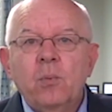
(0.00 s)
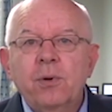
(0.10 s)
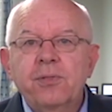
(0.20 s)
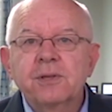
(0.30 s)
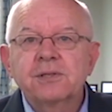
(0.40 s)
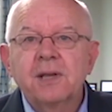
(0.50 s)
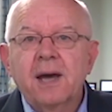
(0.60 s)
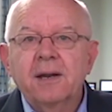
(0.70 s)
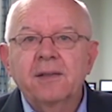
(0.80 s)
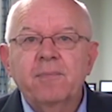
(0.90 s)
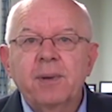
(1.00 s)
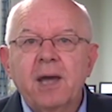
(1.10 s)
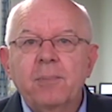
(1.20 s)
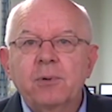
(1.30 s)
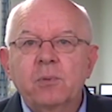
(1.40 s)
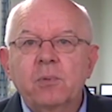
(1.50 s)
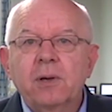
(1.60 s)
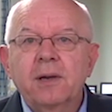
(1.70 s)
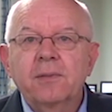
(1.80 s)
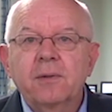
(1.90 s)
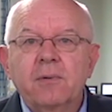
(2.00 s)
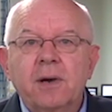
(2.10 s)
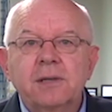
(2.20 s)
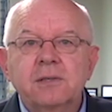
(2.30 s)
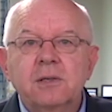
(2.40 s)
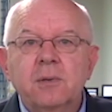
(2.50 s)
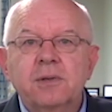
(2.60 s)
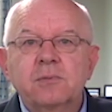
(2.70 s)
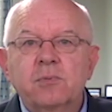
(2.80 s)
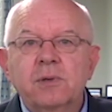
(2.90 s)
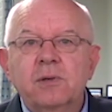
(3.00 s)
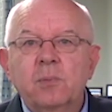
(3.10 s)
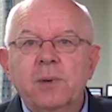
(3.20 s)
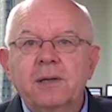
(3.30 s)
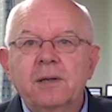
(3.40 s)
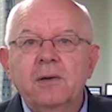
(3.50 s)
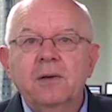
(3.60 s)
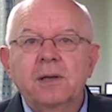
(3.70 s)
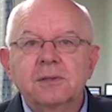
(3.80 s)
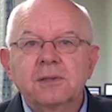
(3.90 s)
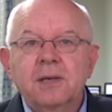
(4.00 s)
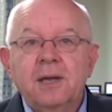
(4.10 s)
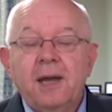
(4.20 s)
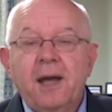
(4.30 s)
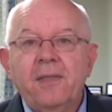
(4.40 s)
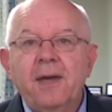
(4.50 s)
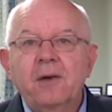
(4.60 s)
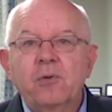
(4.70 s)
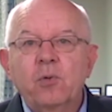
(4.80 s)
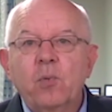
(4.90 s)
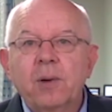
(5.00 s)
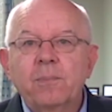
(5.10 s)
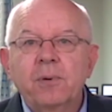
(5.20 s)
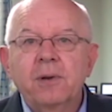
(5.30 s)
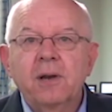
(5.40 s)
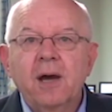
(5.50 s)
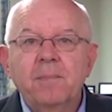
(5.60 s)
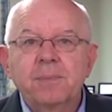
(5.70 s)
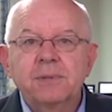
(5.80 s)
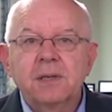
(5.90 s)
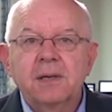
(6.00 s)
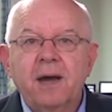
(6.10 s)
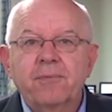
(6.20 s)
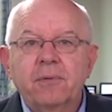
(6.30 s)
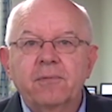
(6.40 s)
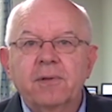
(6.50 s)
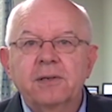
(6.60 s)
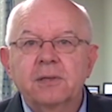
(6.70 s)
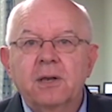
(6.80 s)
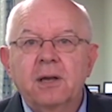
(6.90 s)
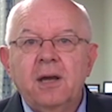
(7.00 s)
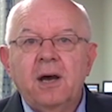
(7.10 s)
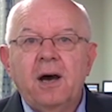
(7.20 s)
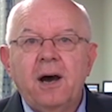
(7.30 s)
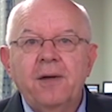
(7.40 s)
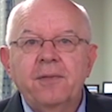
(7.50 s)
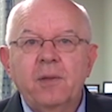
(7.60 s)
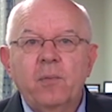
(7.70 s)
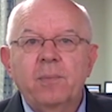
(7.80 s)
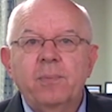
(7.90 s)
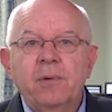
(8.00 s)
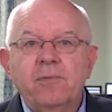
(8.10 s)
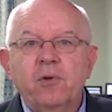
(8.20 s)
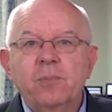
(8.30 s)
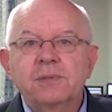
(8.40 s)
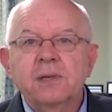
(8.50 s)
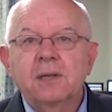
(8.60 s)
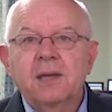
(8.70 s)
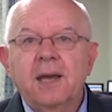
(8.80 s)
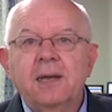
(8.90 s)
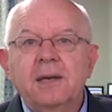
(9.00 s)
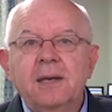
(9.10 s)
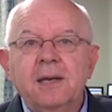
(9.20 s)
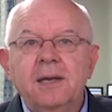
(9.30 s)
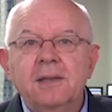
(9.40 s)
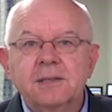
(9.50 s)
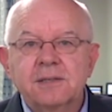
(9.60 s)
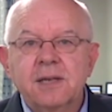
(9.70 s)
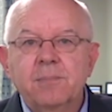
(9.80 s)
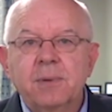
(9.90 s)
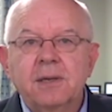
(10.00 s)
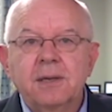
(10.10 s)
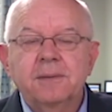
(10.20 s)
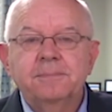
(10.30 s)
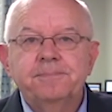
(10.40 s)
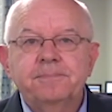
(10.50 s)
With this data, they've been able to work out the rise in US real weekly earnings, and they grew 1.9% after inflation, higher than the 1.4% gain in the December year.